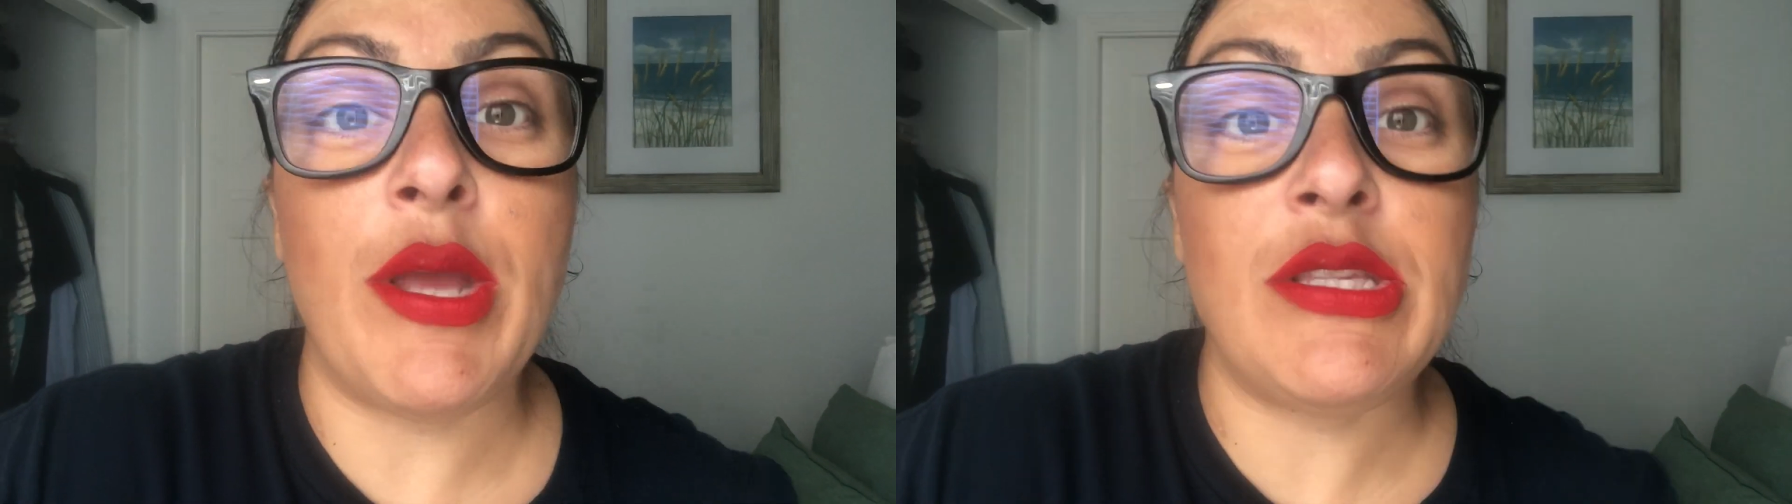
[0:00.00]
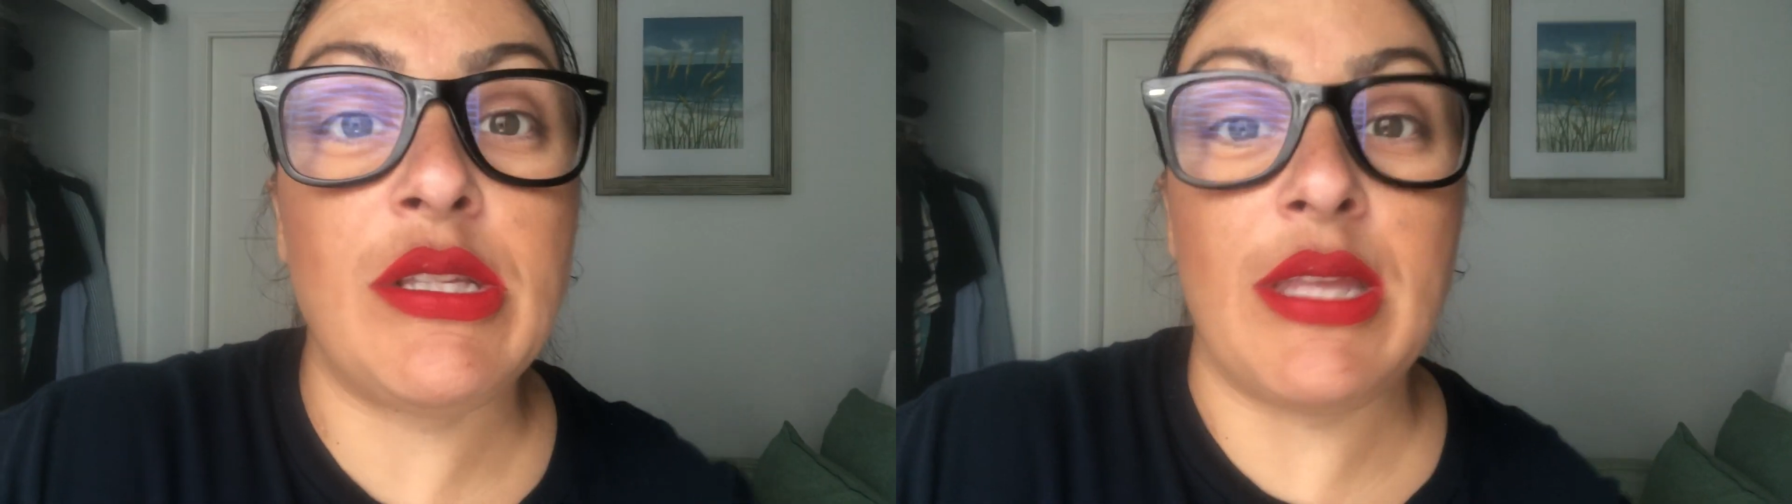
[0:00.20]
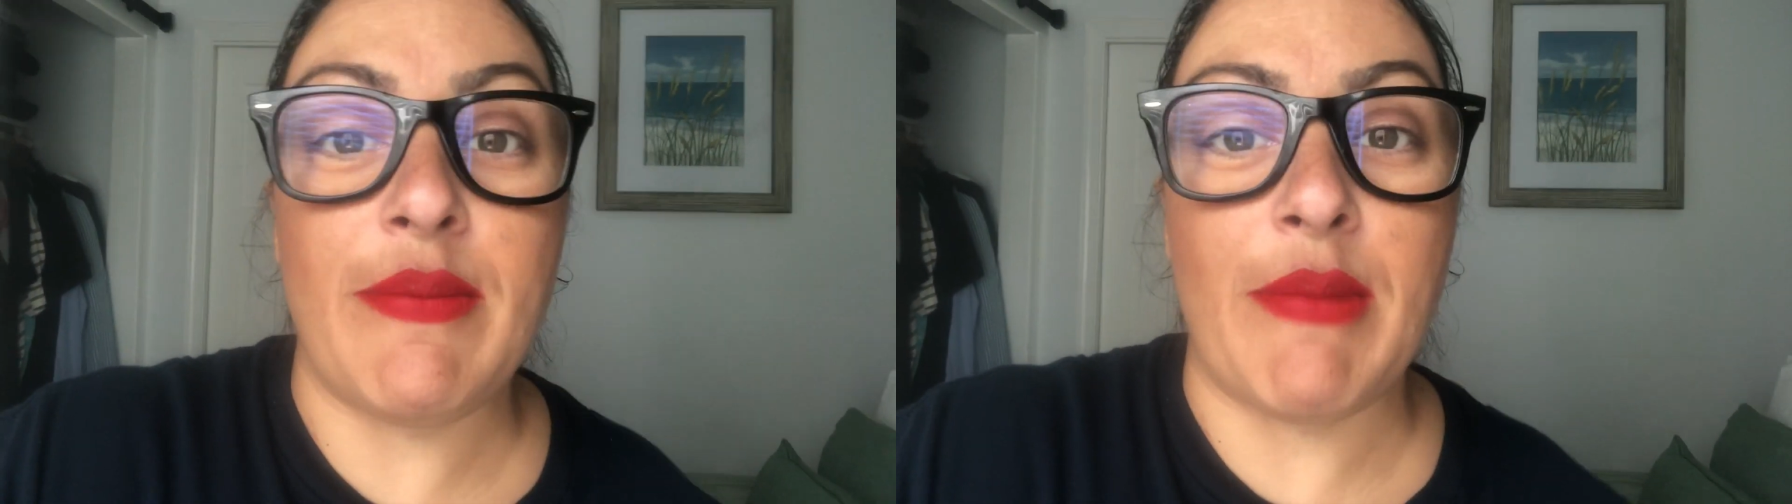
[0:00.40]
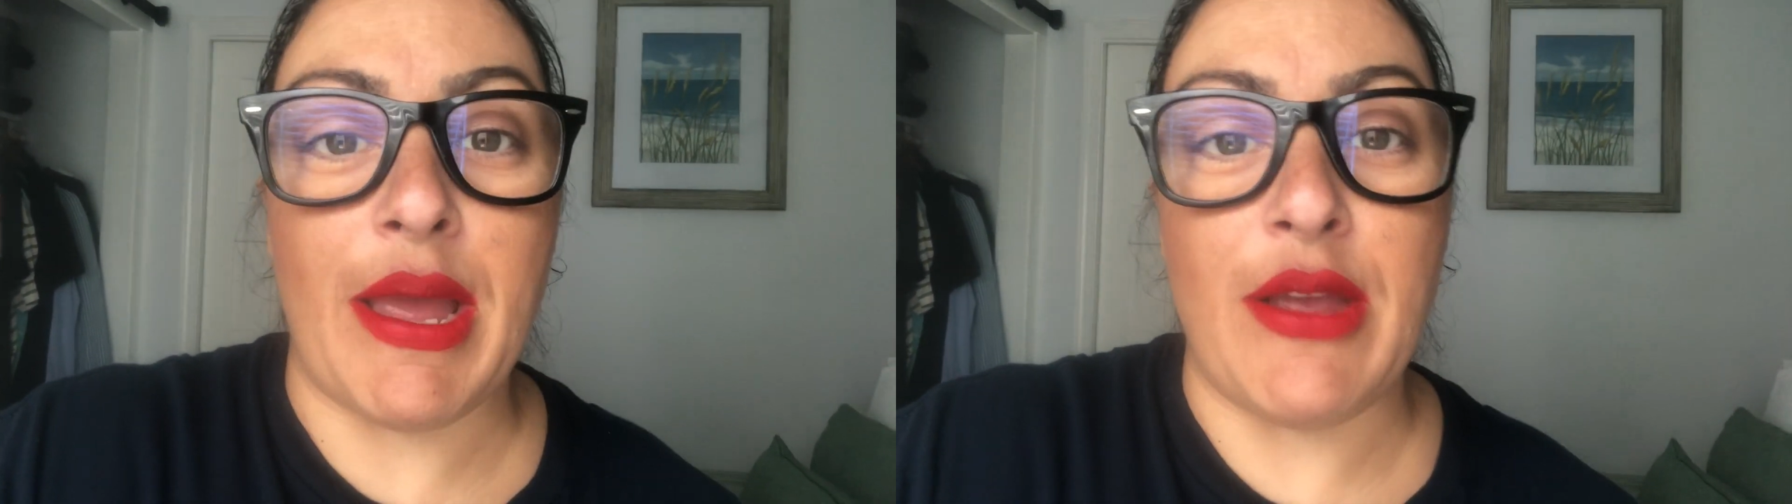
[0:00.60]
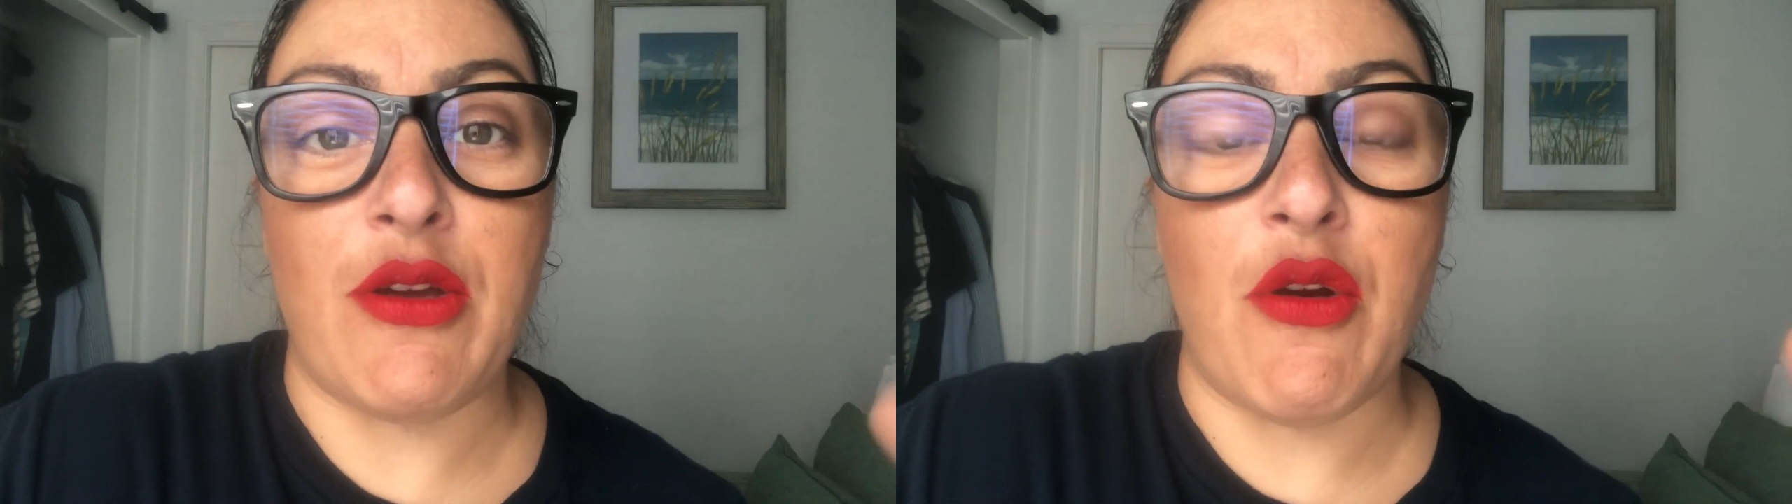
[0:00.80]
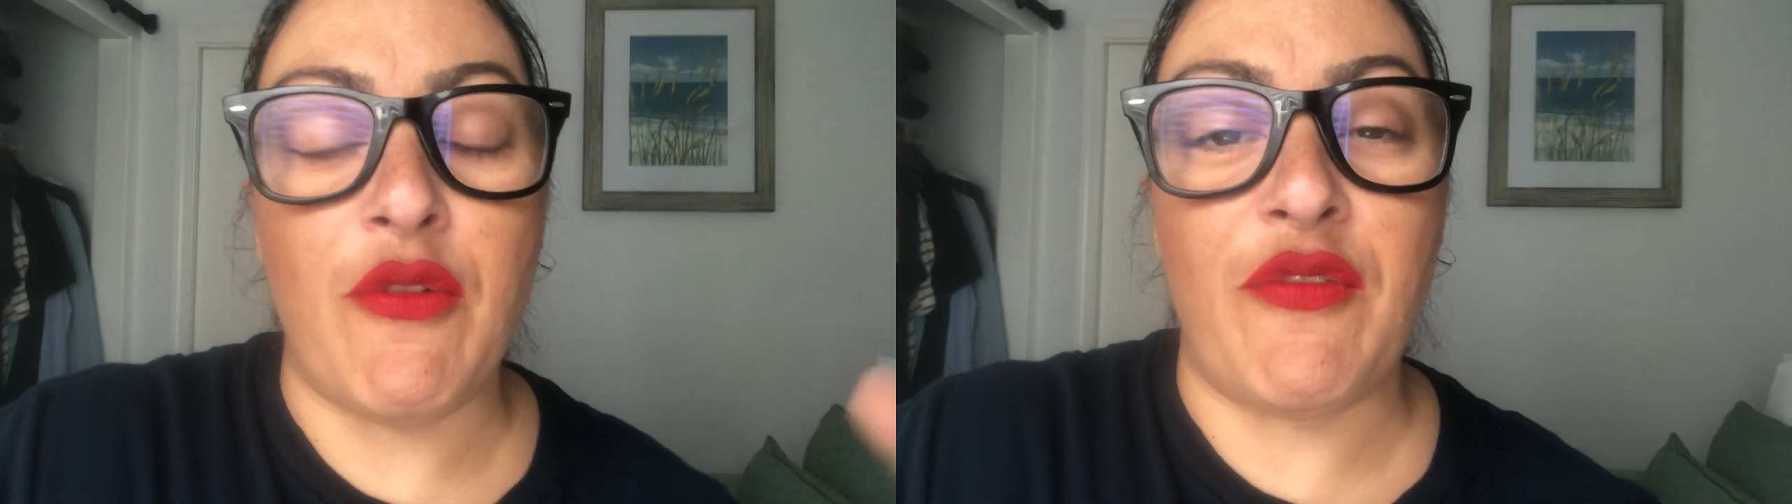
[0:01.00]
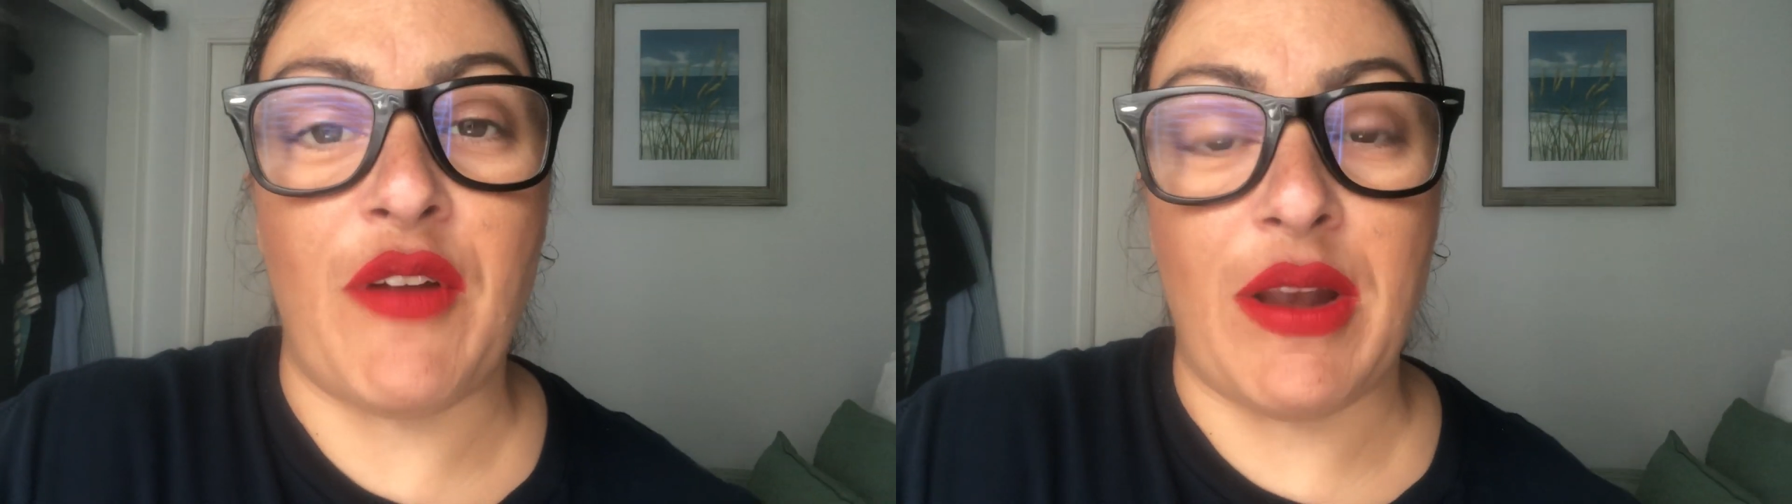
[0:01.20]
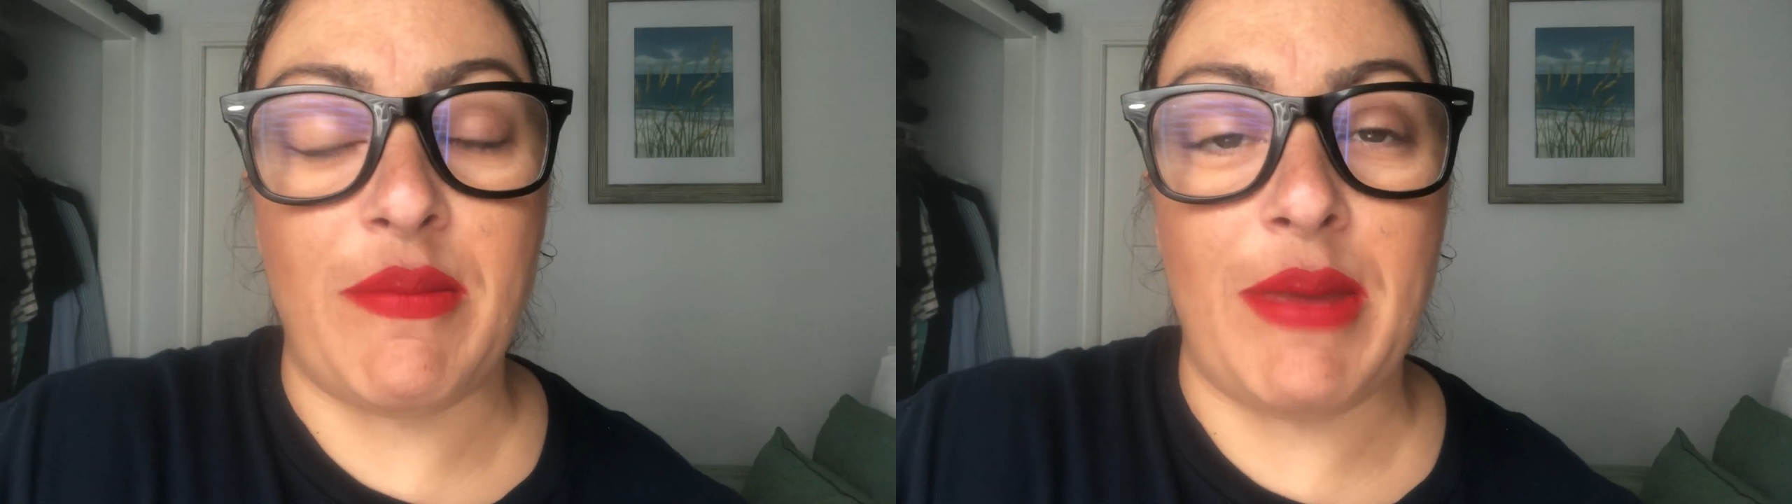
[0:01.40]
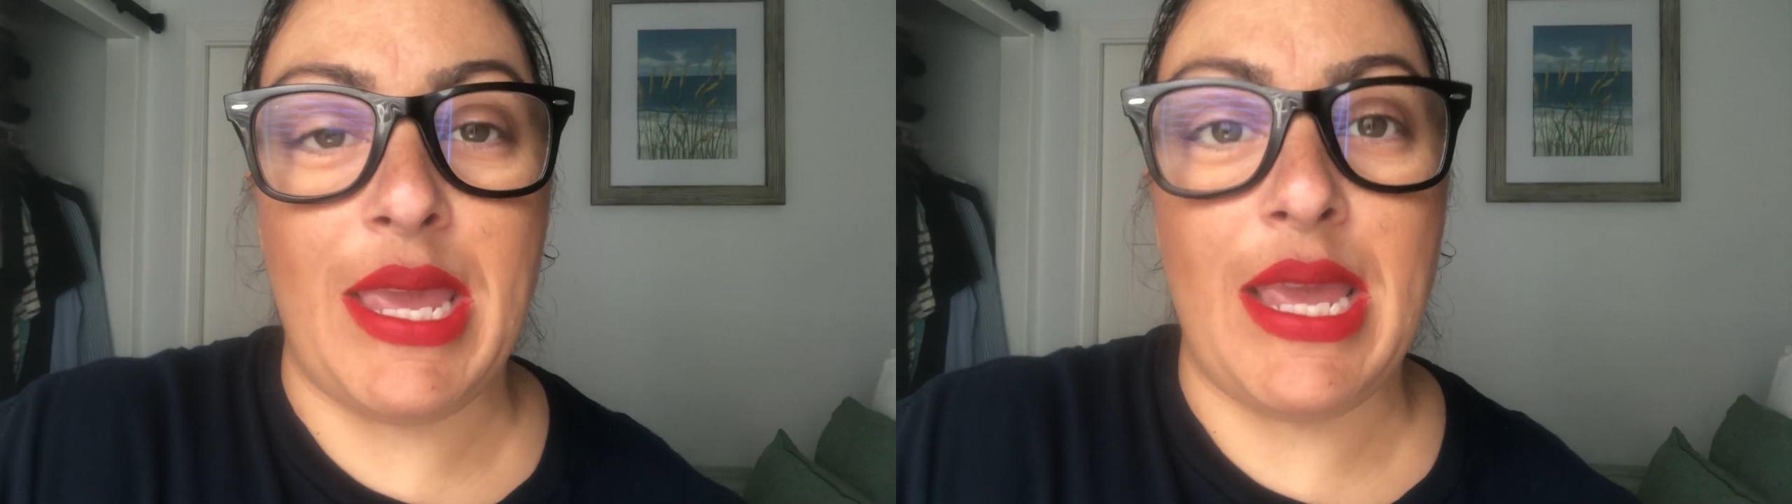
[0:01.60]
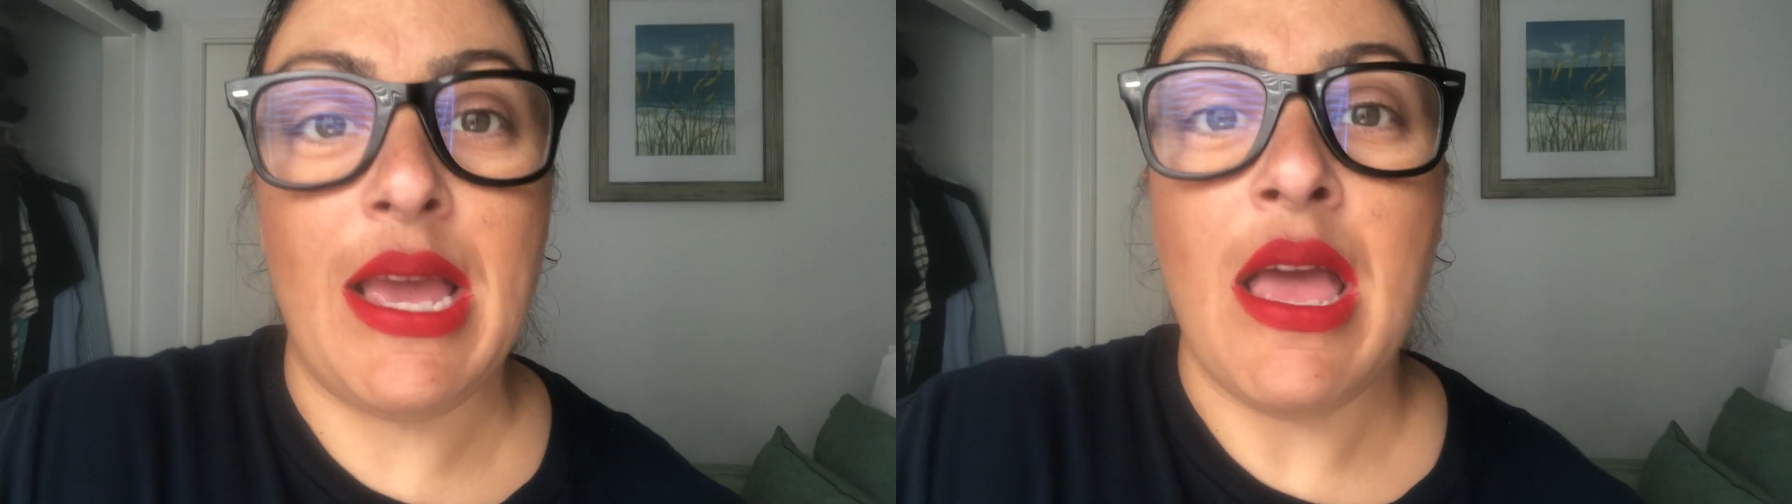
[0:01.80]
to leave my
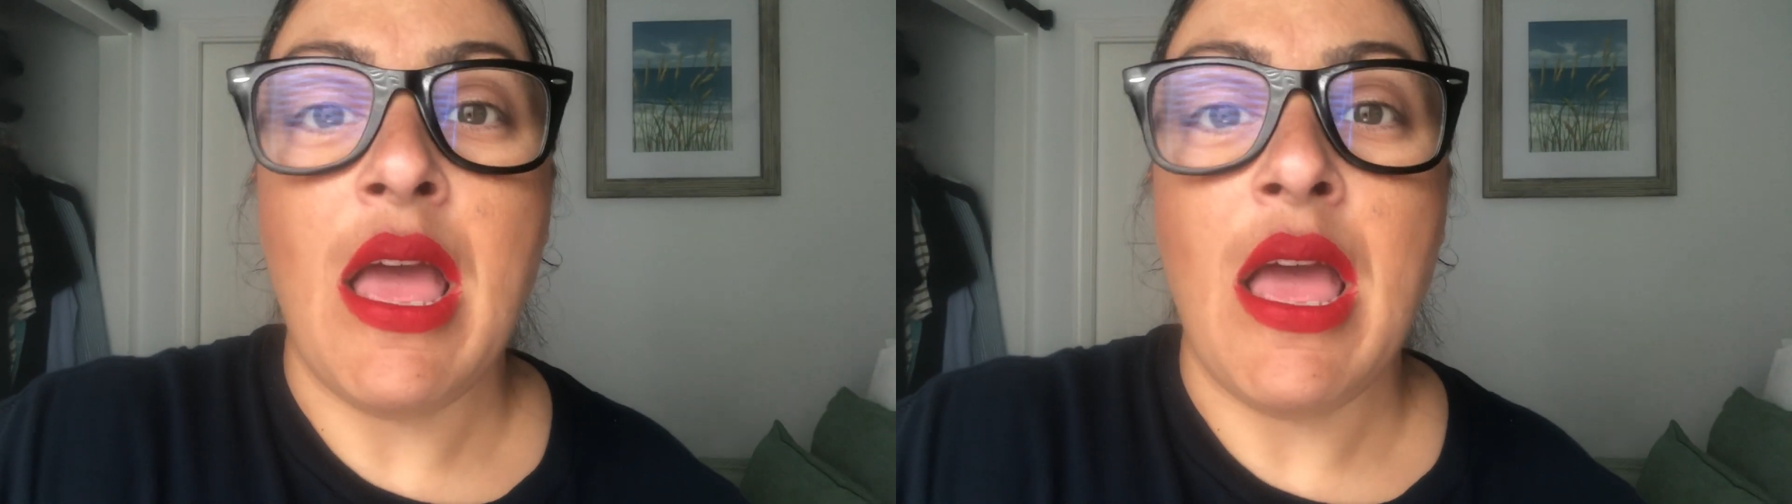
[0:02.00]
GoFundMe